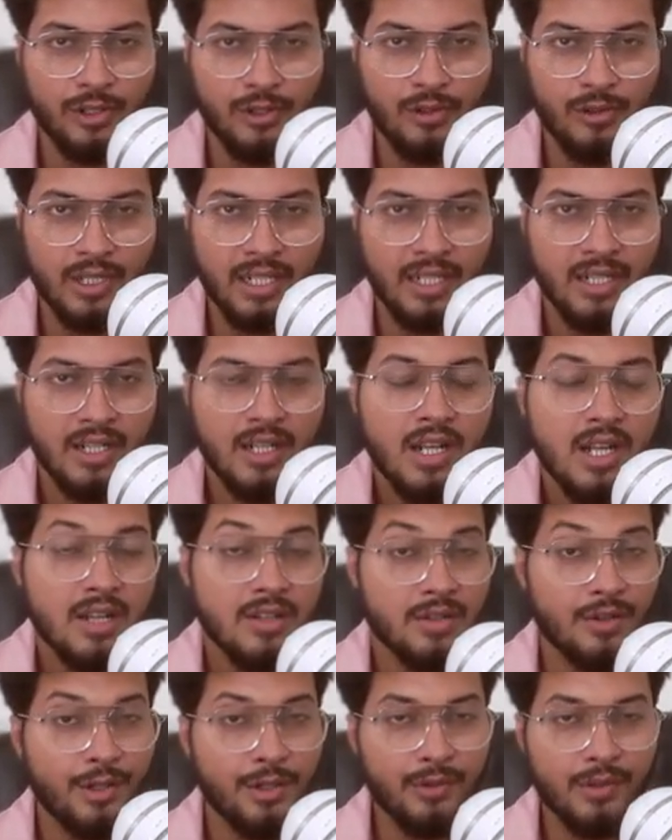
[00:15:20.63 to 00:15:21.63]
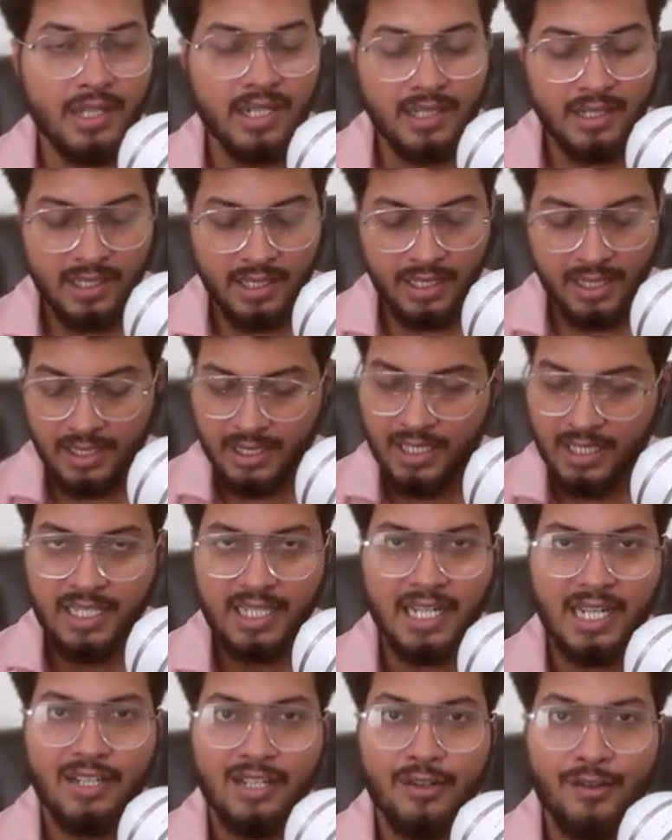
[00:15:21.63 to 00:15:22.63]
Okay, so you can create any
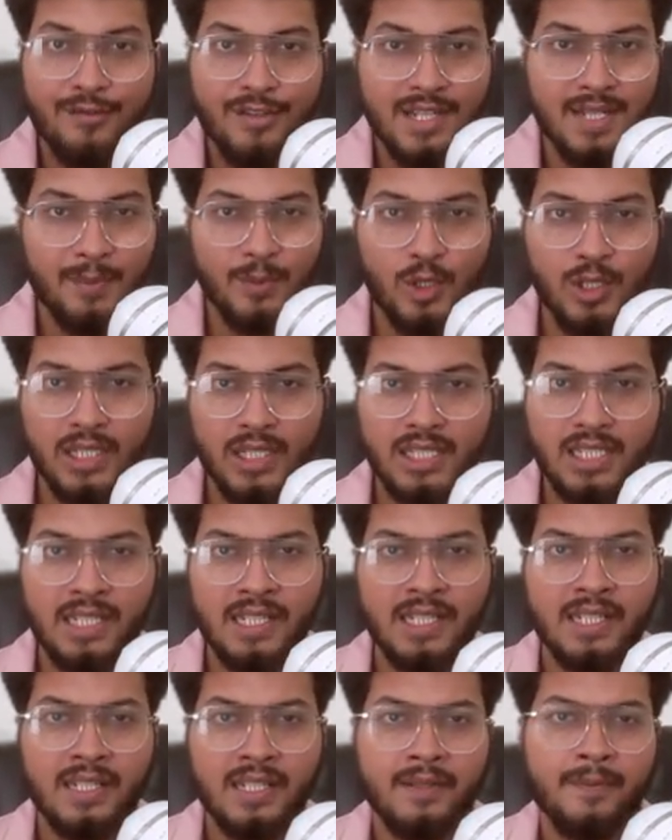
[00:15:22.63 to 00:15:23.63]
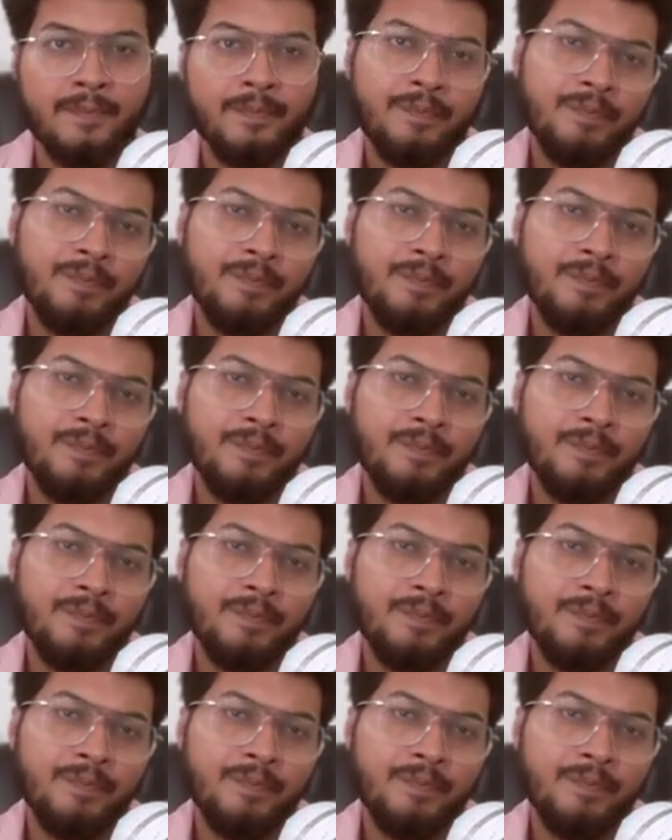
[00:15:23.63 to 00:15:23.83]
kind of simulator,